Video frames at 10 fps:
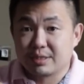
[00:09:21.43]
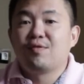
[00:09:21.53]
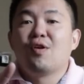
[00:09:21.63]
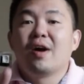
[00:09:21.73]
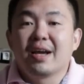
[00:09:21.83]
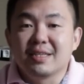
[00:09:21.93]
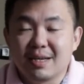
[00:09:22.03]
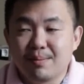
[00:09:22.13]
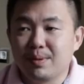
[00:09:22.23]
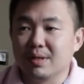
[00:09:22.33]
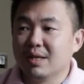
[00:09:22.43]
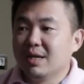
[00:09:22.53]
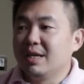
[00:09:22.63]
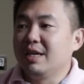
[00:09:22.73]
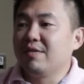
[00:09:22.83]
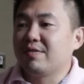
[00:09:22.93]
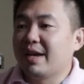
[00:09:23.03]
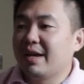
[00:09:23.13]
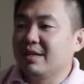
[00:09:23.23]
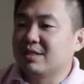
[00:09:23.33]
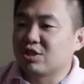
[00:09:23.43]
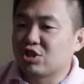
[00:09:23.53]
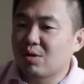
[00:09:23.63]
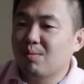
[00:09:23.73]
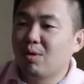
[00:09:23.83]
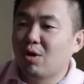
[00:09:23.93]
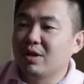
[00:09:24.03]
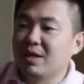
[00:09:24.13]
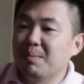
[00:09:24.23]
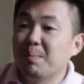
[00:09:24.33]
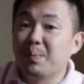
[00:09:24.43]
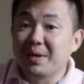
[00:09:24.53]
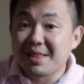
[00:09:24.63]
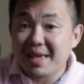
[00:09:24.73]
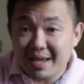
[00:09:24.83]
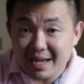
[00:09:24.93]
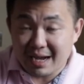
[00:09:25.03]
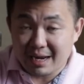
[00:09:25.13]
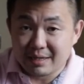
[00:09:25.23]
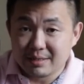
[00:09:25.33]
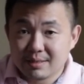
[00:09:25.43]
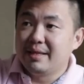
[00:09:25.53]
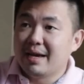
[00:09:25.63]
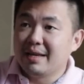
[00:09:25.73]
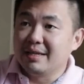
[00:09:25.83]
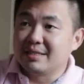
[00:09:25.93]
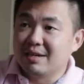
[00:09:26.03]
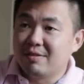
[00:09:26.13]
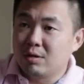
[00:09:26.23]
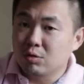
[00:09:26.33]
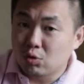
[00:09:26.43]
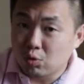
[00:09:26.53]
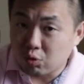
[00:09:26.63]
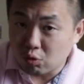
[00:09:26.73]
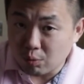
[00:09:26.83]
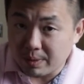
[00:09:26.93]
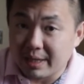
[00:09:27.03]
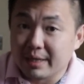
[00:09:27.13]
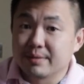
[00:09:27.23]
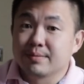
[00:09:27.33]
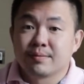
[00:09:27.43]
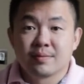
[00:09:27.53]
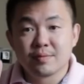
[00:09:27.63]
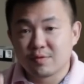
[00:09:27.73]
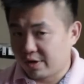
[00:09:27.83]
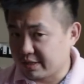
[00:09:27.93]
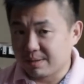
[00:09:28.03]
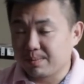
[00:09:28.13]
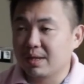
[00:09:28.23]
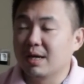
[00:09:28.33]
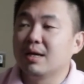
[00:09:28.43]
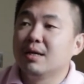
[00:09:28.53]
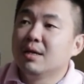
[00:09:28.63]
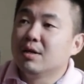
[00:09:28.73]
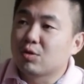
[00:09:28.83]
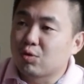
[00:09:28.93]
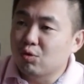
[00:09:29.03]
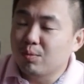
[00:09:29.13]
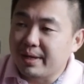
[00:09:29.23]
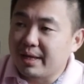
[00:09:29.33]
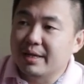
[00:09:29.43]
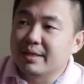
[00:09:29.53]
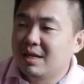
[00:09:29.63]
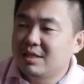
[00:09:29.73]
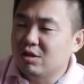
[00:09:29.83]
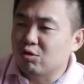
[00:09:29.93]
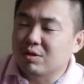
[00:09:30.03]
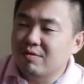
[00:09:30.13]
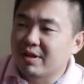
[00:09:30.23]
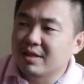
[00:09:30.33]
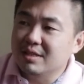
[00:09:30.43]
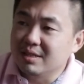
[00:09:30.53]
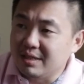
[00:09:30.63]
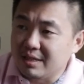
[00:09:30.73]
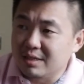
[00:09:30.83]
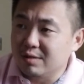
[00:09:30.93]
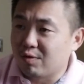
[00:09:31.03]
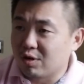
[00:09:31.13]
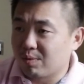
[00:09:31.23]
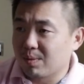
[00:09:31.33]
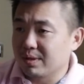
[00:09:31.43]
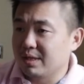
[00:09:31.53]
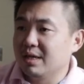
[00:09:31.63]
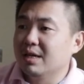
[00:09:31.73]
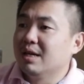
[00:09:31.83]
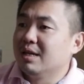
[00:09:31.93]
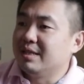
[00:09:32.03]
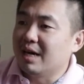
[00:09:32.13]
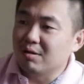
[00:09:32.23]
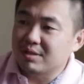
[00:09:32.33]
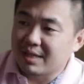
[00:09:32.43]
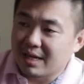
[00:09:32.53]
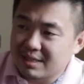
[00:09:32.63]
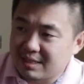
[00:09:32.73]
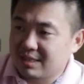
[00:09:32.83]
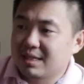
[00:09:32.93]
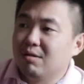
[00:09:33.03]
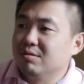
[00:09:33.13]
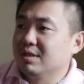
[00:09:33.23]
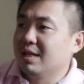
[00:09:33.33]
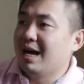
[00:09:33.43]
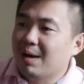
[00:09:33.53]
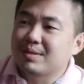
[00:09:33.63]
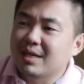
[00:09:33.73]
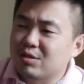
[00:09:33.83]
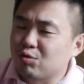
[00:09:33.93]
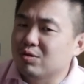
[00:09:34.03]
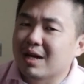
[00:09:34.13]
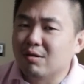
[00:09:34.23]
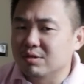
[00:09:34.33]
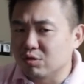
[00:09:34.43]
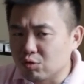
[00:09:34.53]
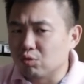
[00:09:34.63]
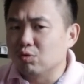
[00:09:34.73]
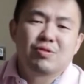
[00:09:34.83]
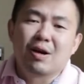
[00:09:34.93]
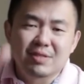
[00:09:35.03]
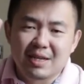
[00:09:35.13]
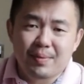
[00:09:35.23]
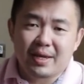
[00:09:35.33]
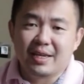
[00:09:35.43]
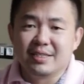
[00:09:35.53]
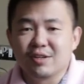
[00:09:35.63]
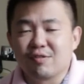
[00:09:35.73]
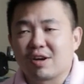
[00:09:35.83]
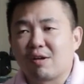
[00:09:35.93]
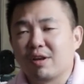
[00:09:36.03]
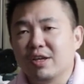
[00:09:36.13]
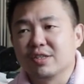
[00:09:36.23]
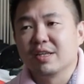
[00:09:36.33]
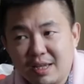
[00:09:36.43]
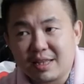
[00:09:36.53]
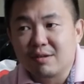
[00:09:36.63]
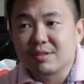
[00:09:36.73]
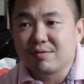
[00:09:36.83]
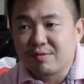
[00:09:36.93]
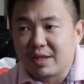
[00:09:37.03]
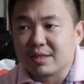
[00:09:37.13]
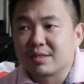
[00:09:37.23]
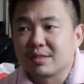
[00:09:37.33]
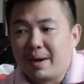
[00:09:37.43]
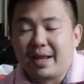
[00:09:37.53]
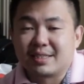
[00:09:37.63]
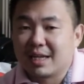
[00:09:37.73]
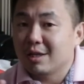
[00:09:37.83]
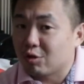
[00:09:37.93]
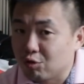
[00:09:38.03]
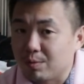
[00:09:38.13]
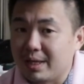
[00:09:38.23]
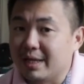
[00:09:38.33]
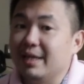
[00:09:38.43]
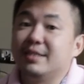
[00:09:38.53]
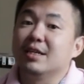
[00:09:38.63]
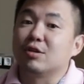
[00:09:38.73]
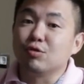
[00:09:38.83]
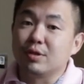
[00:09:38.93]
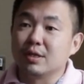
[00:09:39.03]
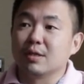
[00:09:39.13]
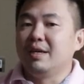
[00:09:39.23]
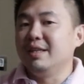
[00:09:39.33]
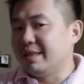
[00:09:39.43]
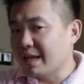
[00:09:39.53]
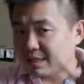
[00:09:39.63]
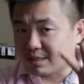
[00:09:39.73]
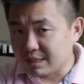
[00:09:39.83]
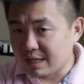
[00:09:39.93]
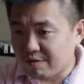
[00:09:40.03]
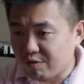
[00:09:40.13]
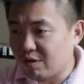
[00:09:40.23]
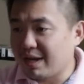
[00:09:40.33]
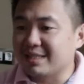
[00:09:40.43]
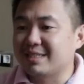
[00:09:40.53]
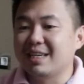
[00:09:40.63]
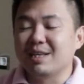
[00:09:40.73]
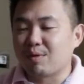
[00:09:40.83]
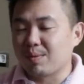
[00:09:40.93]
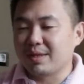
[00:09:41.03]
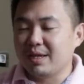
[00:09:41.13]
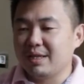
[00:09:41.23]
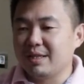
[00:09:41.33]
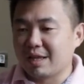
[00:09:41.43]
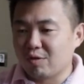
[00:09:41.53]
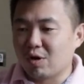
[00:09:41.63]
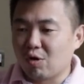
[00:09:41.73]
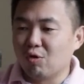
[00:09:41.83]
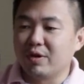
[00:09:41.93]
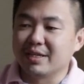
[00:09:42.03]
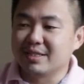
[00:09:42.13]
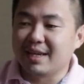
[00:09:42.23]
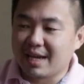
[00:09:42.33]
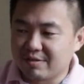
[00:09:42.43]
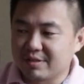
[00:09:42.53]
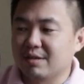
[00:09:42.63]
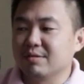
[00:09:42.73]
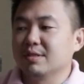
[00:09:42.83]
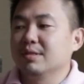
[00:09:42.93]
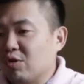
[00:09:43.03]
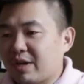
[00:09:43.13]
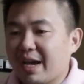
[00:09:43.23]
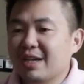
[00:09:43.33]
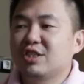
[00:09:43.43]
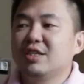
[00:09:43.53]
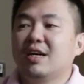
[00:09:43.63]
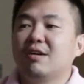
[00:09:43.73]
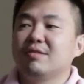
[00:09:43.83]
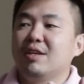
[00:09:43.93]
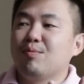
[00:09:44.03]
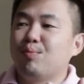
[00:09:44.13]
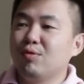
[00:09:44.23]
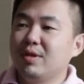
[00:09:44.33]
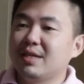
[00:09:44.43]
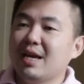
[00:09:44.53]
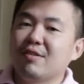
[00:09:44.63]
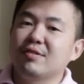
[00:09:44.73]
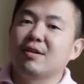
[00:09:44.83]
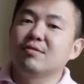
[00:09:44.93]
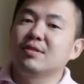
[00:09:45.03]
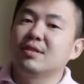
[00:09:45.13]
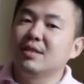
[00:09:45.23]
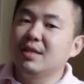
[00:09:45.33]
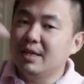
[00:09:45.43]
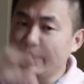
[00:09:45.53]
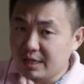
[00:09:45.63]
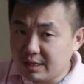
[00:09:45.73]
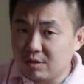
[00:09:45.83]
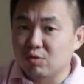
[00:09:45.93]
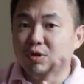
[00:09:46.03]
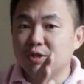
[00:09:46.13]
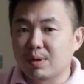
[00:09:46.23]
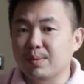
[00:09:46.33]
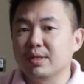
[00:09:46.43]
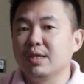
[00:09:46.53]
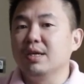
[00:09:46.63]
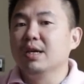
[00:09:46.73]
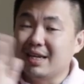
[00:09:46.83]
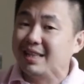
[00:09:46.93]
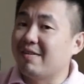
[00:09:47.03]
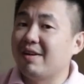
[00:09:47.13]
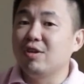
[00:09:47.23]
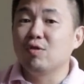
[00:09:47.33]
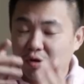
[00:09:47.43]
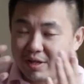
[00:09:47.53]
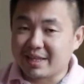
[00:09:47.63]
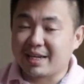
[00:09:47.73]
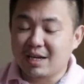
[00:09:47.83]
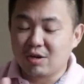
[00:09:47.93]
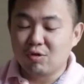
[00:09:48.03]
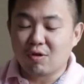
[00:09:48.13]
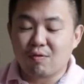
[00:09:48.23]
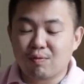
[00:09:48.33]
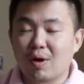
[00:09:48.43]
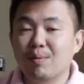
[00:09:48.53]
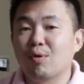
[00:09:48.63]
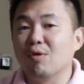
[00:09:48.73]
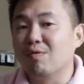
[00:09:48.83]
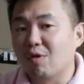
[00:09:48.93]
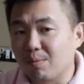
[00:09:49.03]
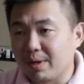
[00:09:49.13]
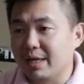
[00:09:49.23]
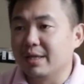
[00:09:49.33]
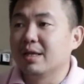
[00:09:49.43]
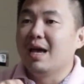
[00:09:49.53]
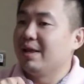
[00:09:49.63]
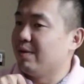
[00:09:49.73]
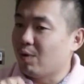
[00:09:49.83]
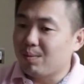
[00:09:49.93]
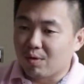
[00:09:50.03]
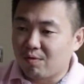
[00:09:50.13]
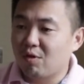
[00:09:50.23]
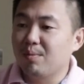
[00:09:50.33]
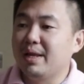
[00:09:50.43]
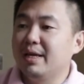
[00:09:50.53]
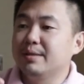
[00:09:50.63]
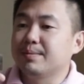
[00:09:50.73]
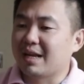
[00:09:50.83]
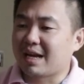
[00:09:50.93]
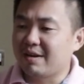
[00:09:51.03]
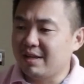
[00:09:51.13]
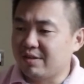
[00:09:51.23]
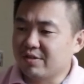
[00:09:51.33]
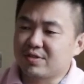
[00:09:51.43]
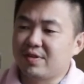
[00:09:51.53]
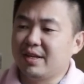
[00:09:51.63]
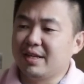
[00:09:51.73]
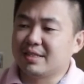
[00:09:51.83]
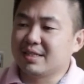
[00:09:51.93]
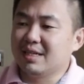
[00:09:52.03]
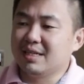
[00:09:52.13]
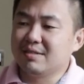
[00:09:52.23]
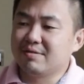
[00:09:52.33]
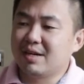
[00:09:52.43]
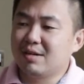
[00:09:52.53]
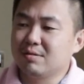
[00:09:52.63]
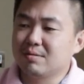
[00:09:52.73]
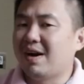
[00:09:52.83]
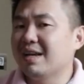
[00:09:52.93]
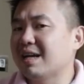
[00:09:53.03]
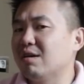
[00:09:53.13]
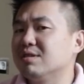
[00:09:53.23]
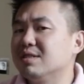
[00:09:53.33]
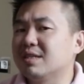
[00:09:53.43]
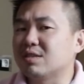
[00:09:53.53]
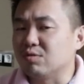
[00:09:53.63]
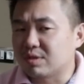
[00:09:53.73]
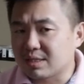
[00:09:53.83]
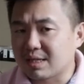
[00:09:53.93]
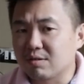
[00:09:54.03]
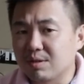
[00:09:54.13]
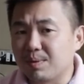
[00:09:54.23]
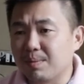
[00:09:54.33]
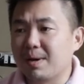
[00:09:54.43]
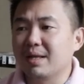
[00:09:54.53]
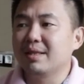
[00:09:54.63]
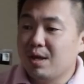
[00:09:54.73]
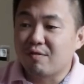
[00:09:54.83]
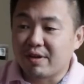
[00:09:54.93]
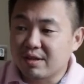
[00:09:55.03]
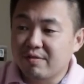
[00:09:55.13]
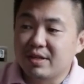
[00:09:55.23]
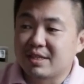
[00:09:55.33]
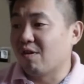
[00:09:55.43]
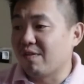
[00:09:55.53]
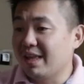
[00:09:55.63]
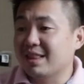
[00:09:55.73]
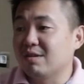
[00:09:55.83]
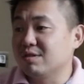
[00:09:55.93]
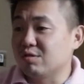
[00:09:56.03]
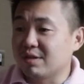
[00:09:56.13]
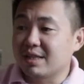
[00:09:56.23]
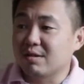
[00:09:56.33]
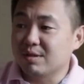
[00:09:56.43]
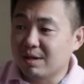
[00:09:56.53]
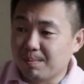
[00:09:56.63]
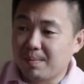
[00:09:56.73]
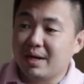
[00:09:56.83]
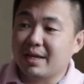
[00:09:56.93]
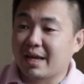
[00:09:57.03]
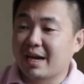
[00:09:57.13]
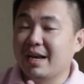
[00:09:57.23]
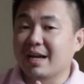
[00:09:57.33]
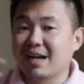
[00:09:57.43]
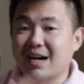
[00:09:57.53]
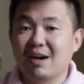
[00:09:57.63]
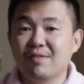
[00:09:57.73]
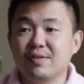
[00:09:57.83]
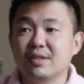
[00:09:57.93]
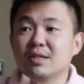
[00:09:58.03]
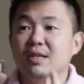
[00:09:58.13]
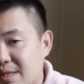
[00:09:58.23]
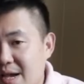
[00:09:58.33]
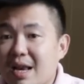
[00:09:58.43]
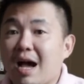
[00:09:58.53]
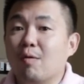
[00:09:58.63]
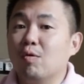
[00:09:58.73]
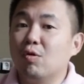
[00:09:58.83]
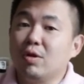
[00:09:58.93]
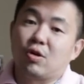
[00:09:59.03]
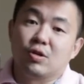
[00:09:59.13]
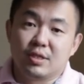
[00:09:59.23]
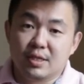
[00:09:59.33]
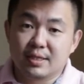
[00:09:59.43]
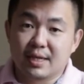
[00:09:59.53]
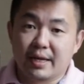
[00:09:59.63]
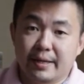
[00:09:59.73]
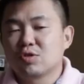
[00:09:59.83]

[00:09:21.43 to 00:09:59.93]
For example, if there is a shop lot in Penang Island that is around 2 million, for example, 2 million. Let's say the total rental yield for the property, downstairs 6,000, upstairs 2,000, 2,000, I'll make it easier to calculation. 8,000 rent, but they're selling 2 million. Is it a good deal? In that scenario, let's say the property that you are holding is still 800,000. You cash it out, then you put this 800,000 into this property, then indirectly you're only taking a loan of 1.4 million. And in 1.4 million, at the current interest rate, it's around 5,000, 6,000 to 6,000 per month. Then your rental rates of 8,000 to 9,000 a month can kind of cover. Then I will only consider selling.